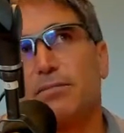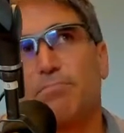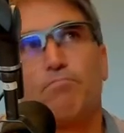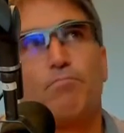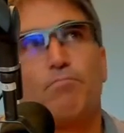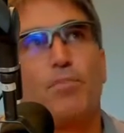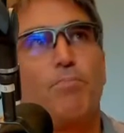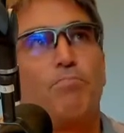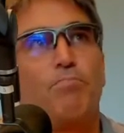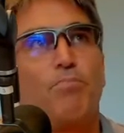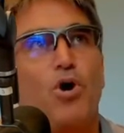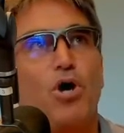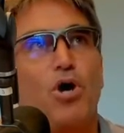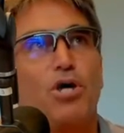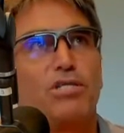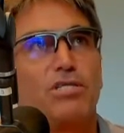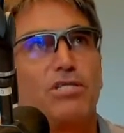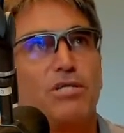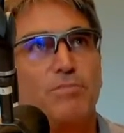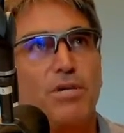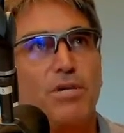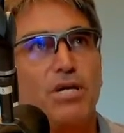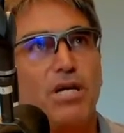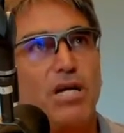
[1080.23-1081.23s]

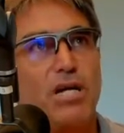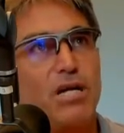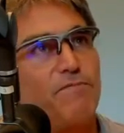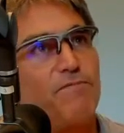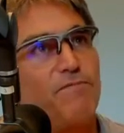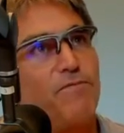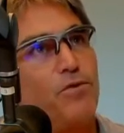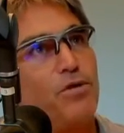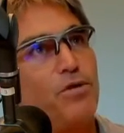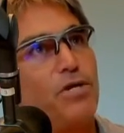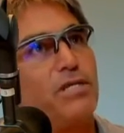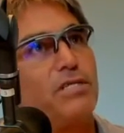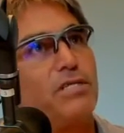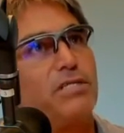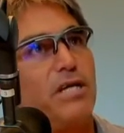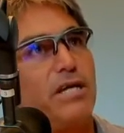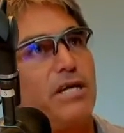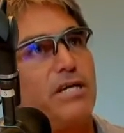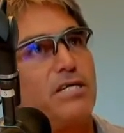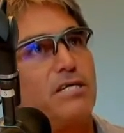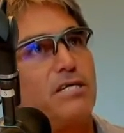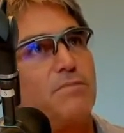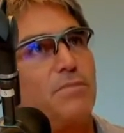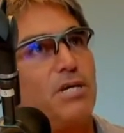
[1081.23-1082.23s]
approximately 40
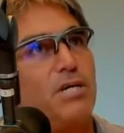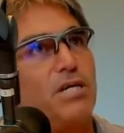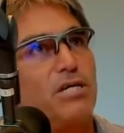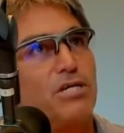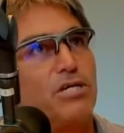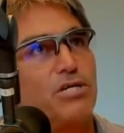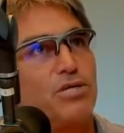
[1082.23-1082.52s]
centimeters